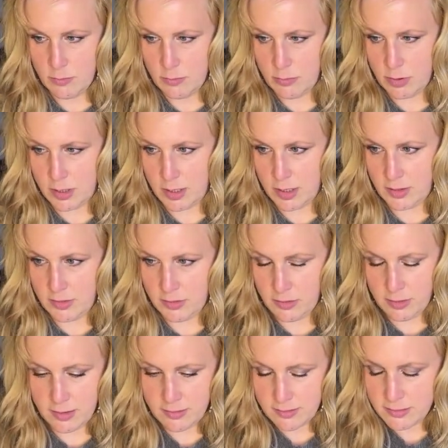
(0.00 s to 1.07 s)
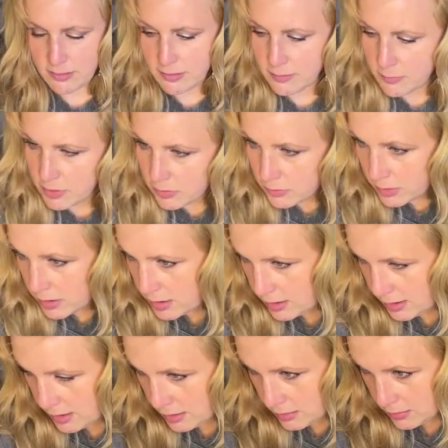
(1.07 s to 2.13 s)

but I think you guys can see me okay.